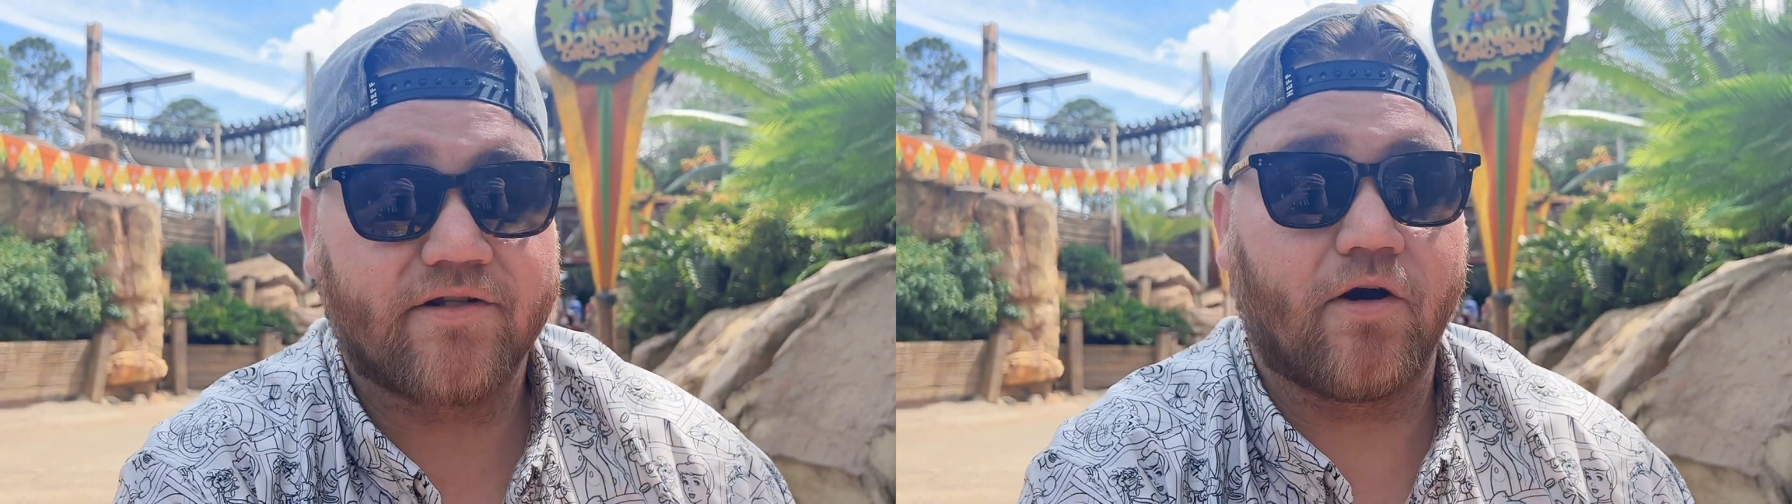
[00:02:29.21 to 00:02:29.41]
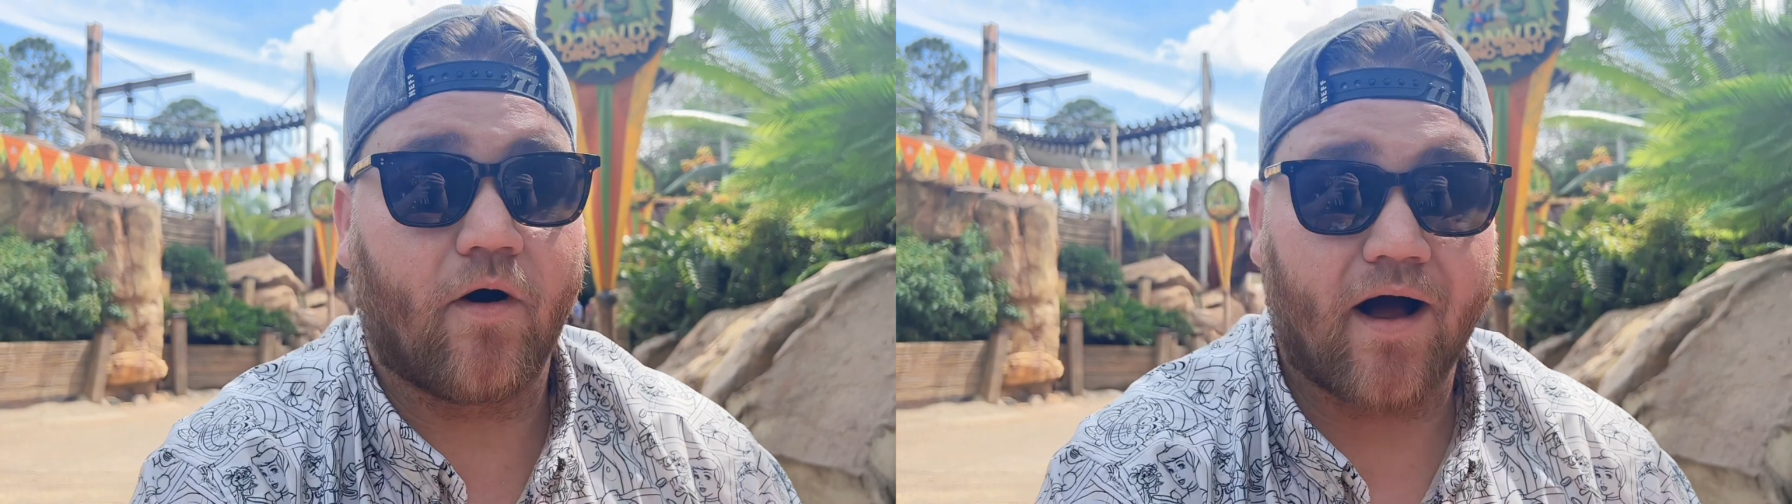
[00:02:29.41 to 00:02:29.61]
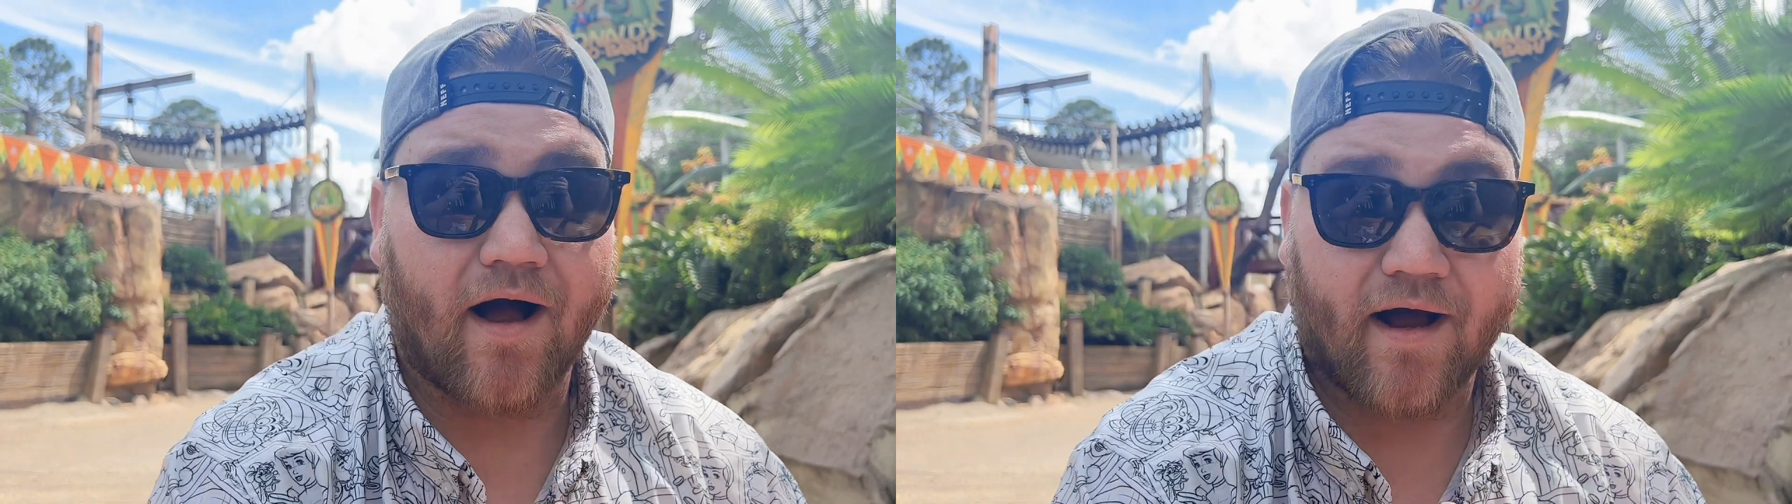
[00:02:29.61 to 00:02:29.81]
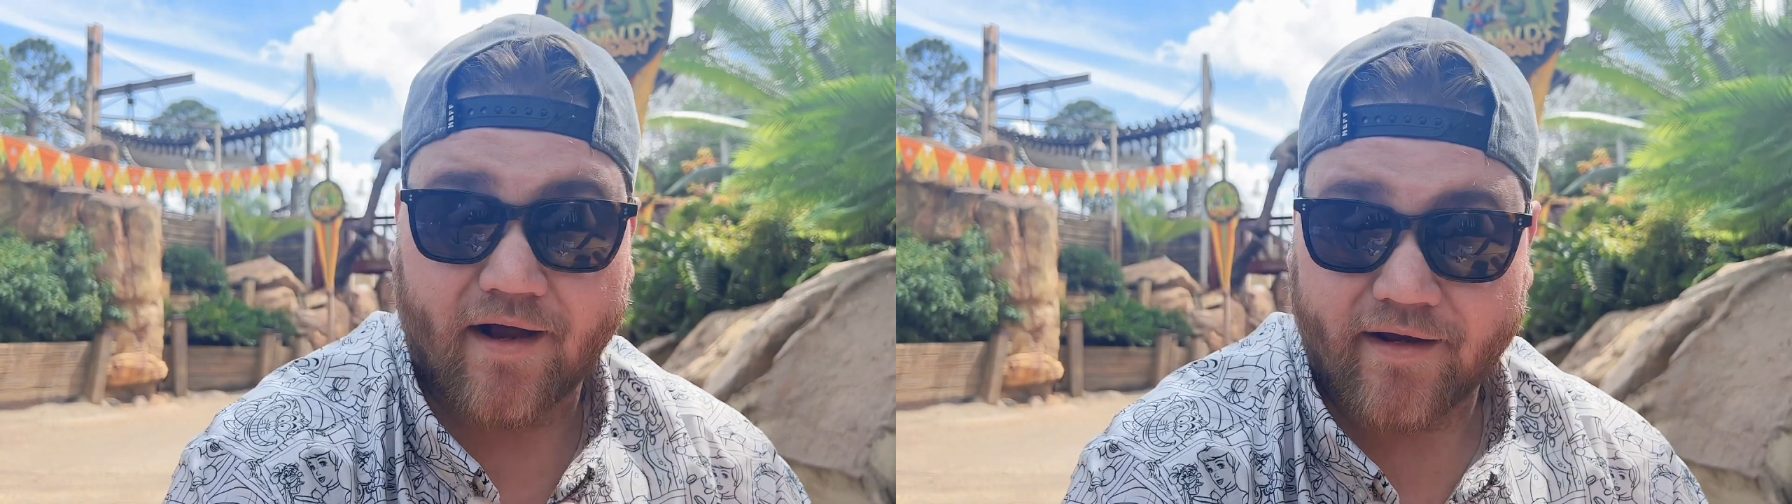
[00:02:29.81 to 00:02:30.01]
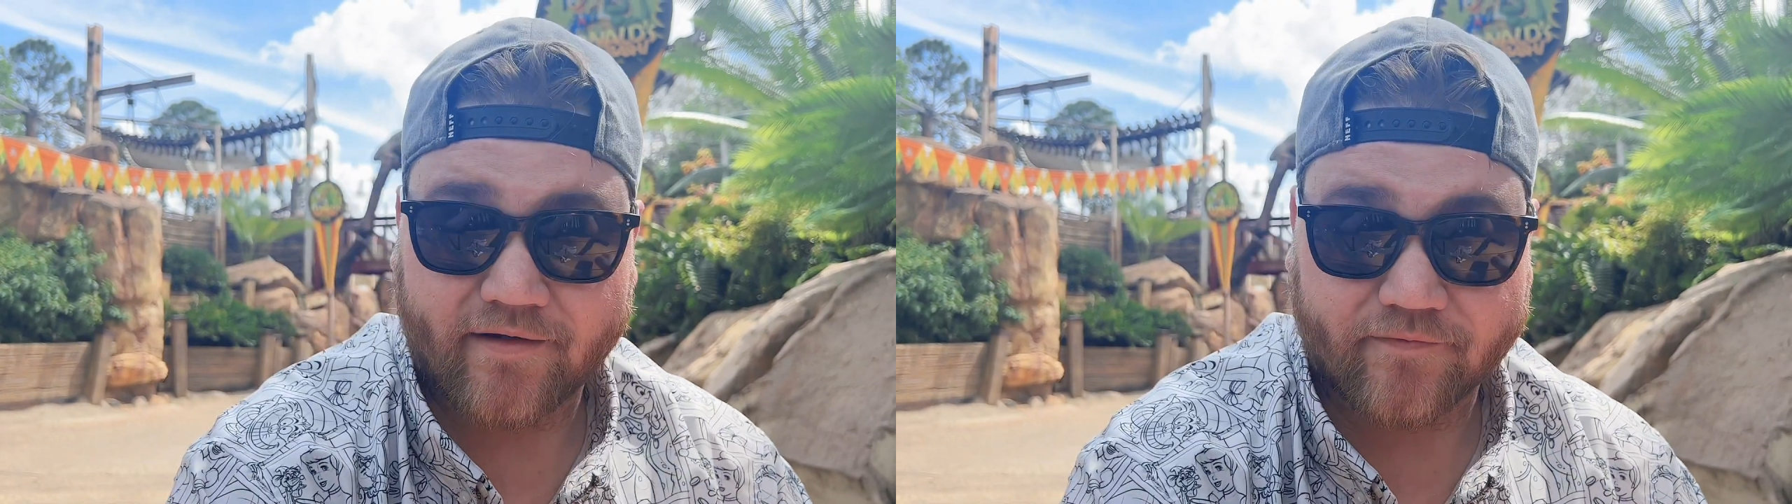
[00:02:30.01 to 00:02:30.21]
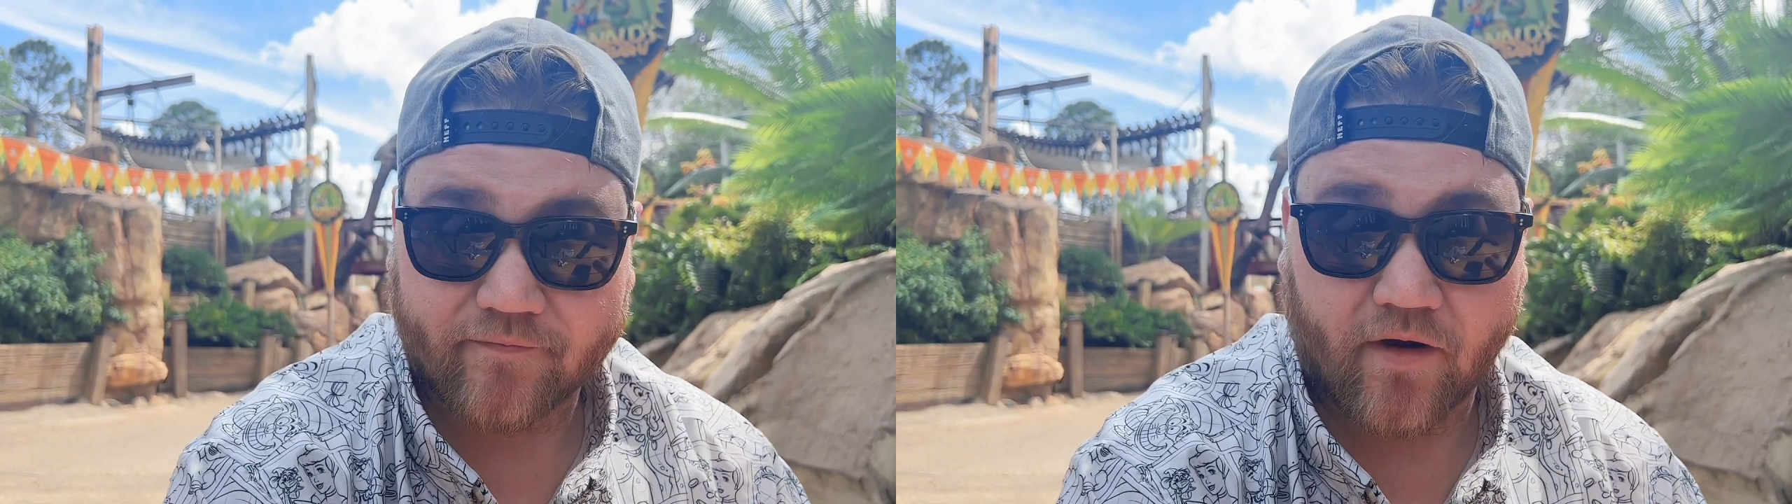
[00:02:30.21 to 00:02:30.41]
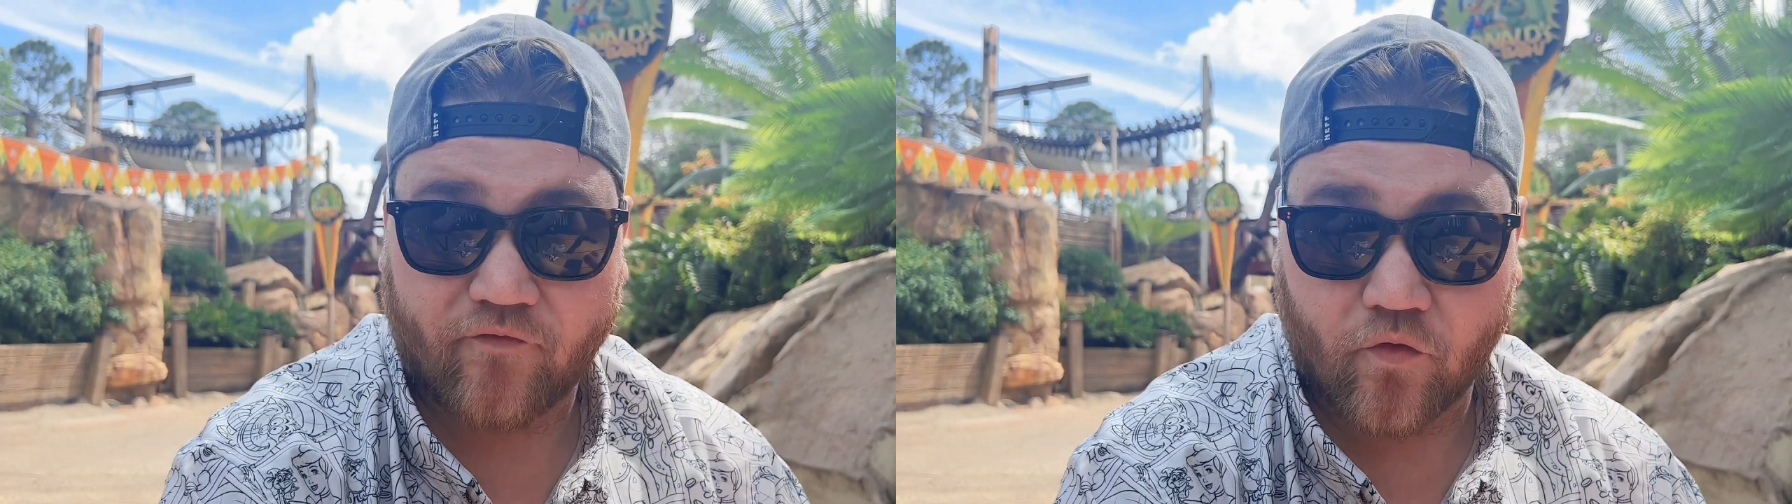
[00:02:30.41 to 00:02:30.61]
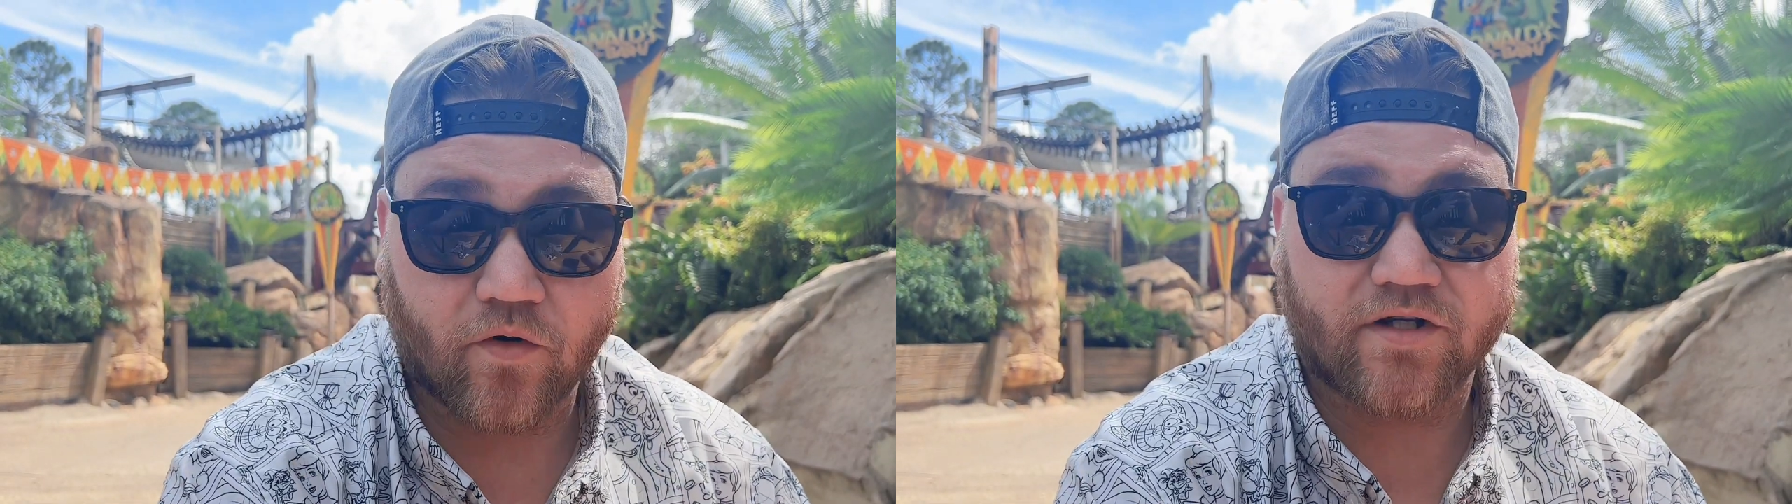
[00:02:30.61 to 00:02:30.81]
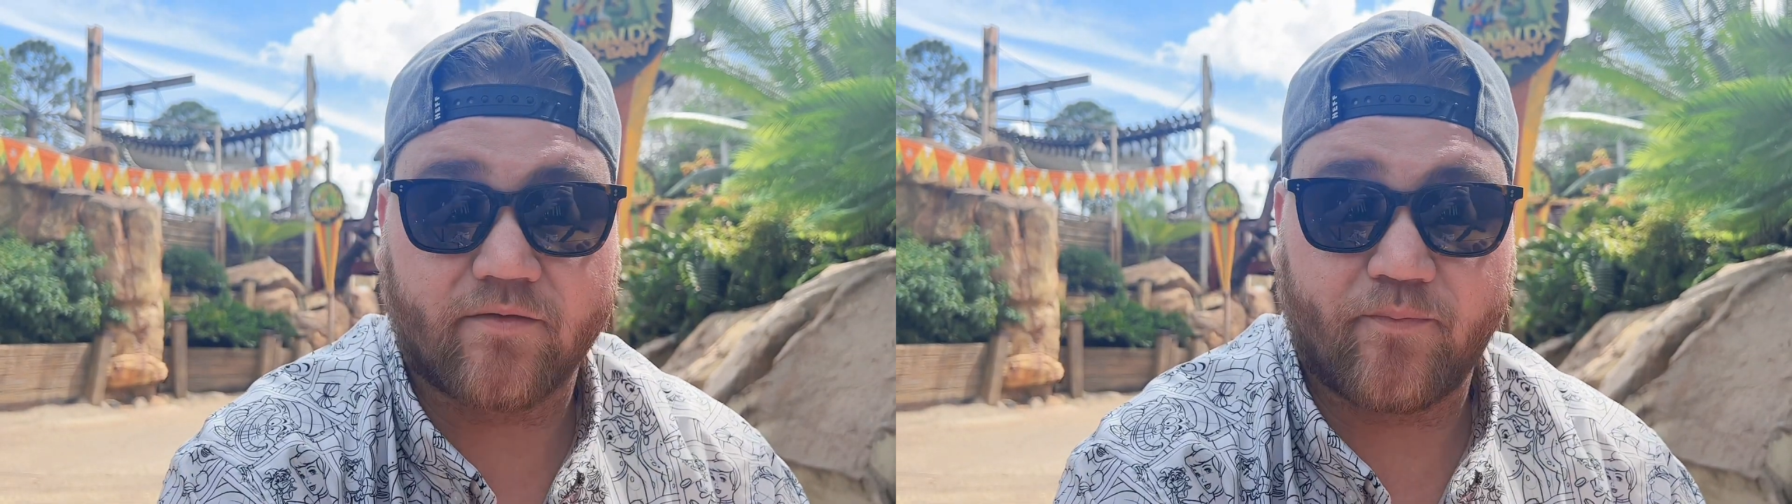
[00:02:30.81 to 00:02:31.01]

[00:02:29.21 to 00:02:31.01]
So I, of course,